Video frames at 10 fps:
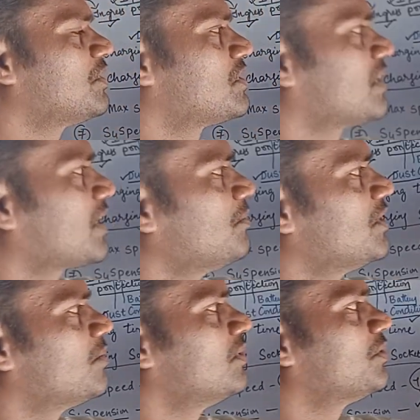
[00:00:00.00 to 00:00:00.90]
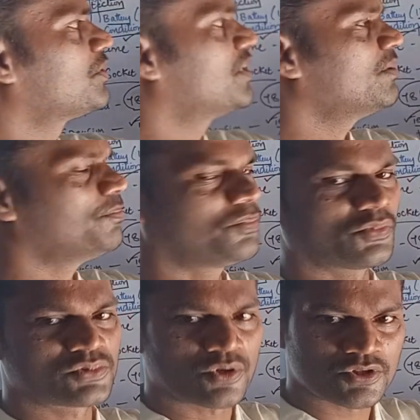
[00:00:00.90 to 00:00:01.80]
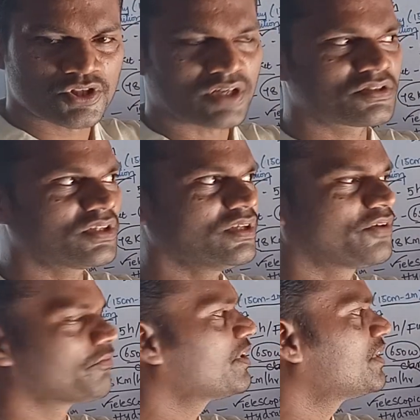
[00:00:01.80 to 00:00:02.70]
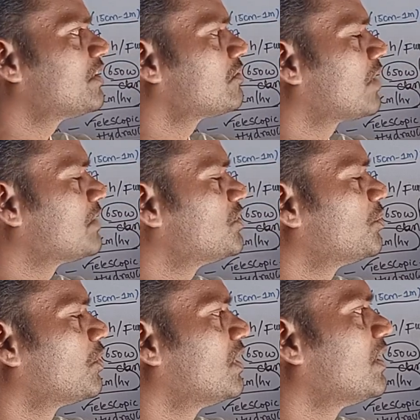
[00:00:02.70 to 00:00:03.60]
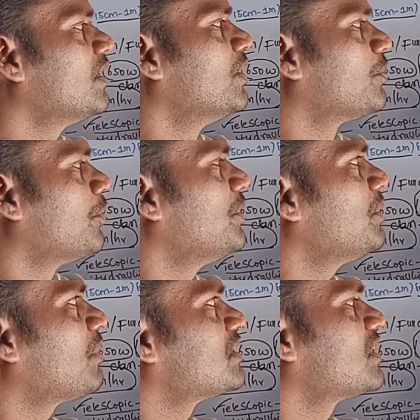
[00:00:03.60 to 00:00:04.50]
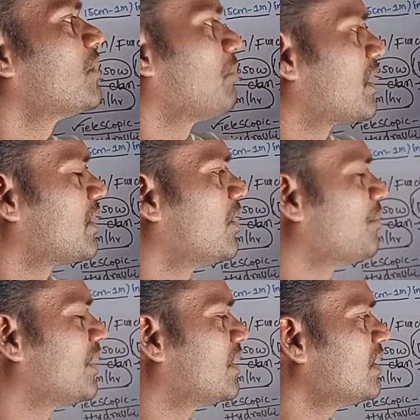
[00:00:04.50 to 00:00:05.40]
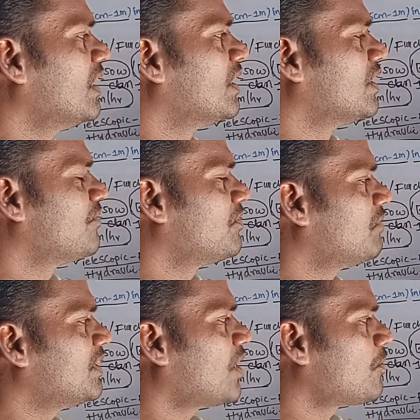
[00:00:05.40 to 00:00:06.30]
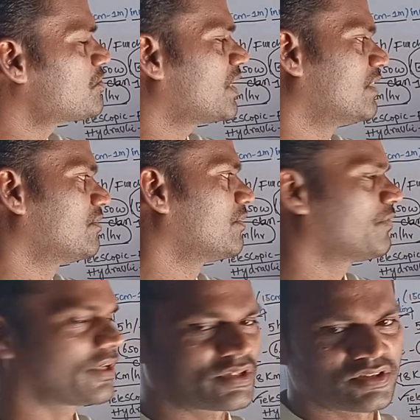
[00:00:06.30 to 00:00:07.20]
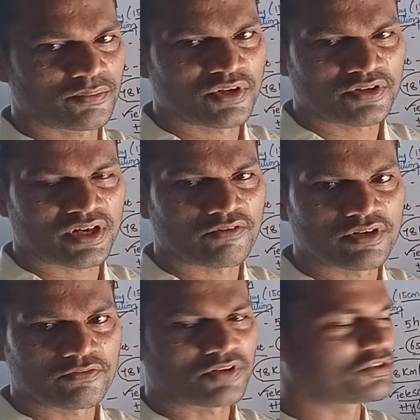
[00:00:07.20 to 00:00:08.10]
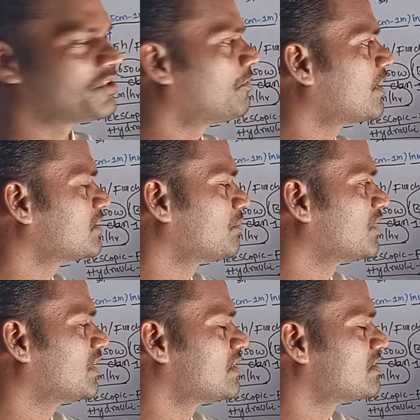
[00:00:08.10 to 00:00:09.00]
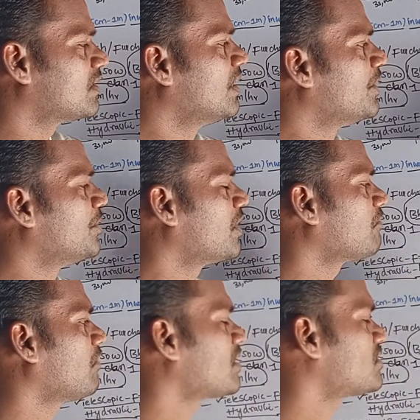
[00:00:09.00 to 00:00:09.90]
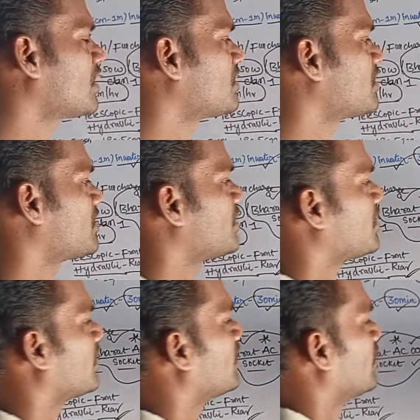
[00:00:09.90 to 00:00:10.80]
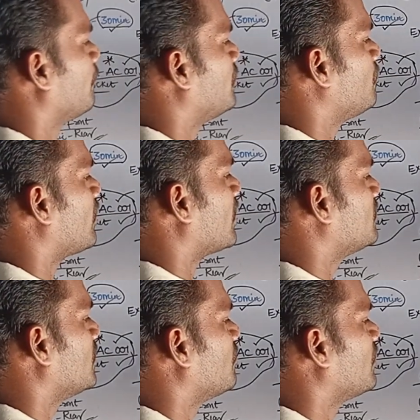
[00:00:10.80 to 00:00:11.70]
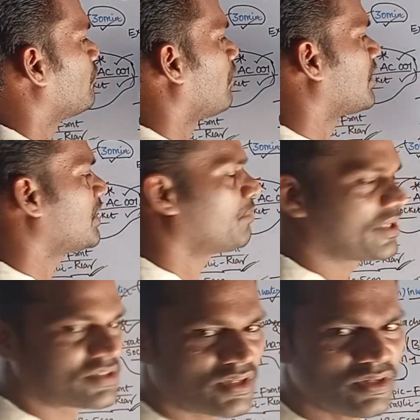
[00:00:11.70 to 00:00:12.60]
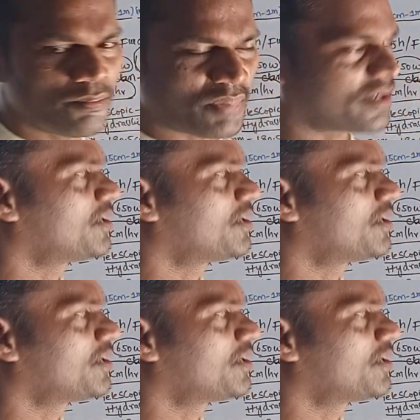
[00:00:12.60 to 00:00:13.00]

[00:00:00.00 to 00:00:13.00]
it's recommendable to keep slow charging where it will consume only 20 paisa per kilometer. If you went outside for example, you travel for Vijayawada or something else, you have fast charging station which will consume 40 paisa per